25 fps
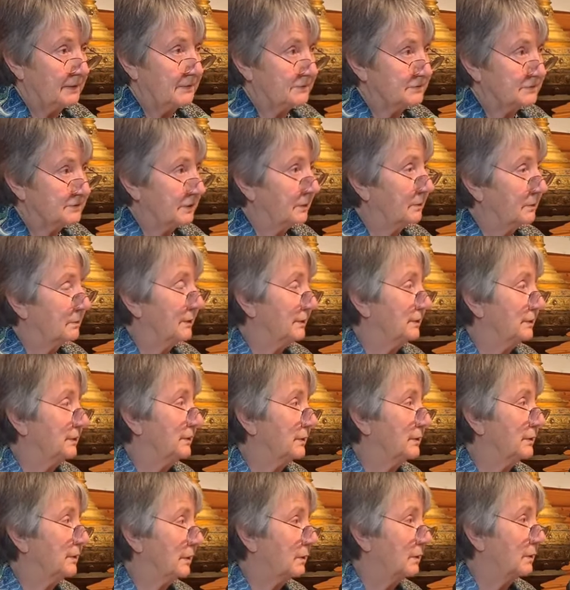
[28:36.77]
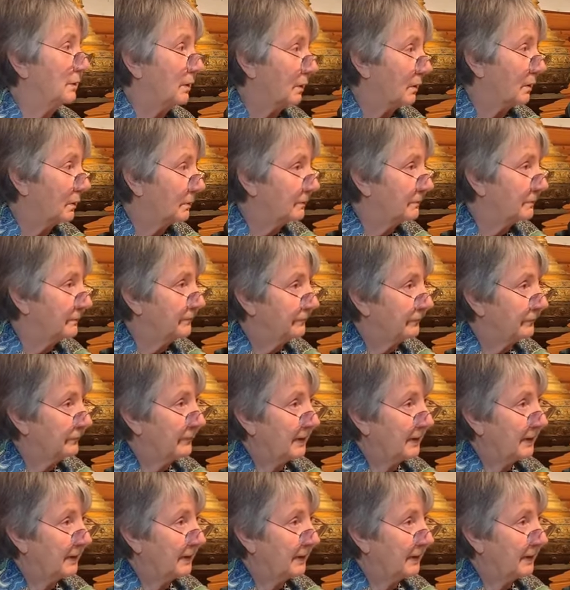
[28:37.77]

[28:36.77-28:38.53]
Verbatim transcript: So when you go home,